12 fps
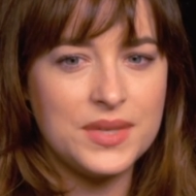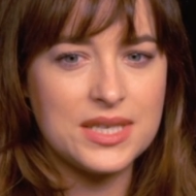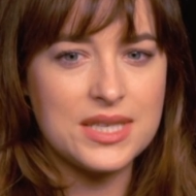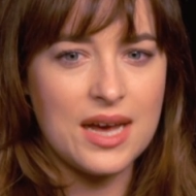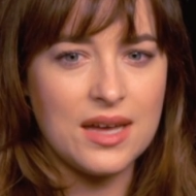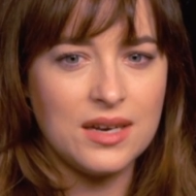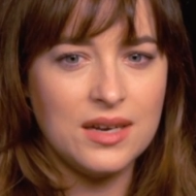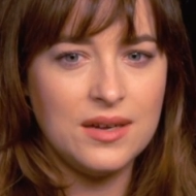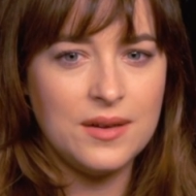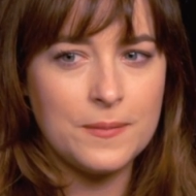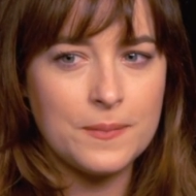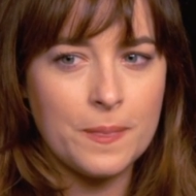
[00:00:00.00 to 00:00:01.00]
is that,
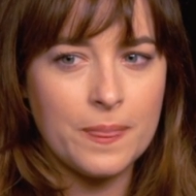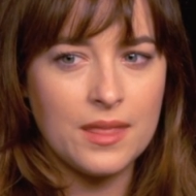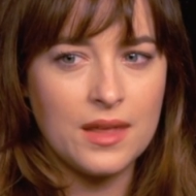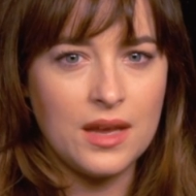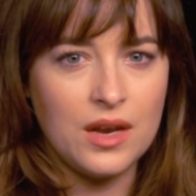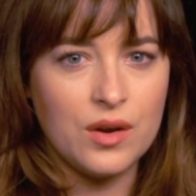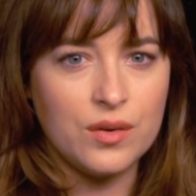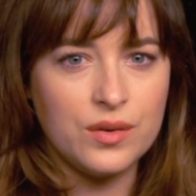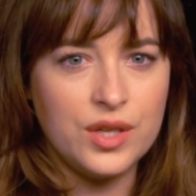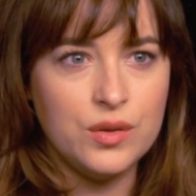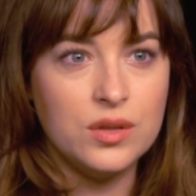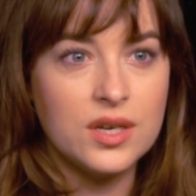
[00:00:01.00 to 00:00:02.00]
you know, you